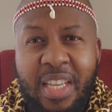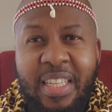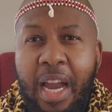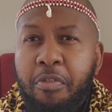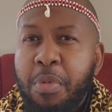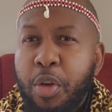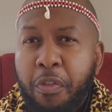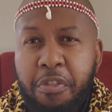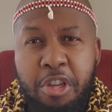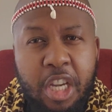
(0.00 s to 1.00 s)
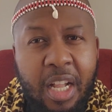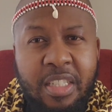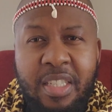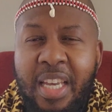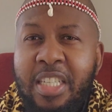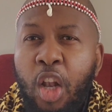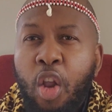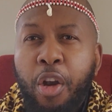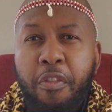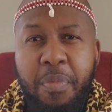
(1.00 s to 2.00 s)
there's government officials, there's a
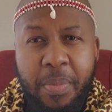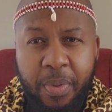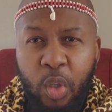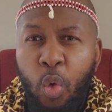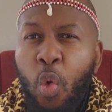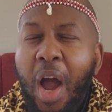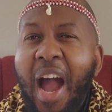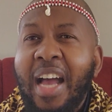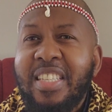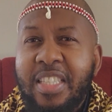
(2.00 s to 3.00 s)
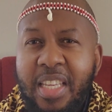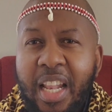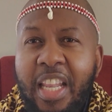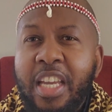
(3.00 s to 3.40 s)
lot of people who are still